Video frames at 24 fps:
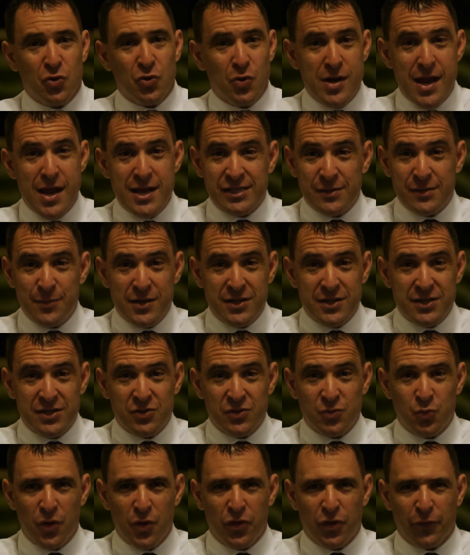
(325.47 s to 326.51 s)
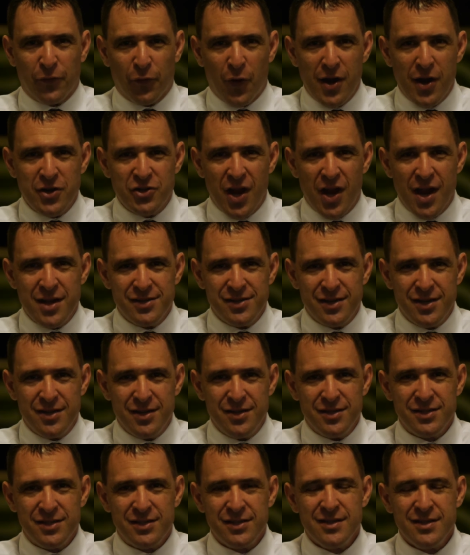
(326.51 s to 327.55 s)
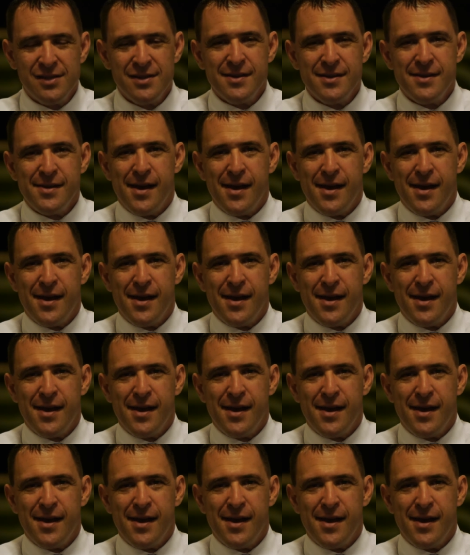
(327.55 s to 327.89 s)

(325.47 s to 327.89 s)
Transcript: doing estimates with the franchisees.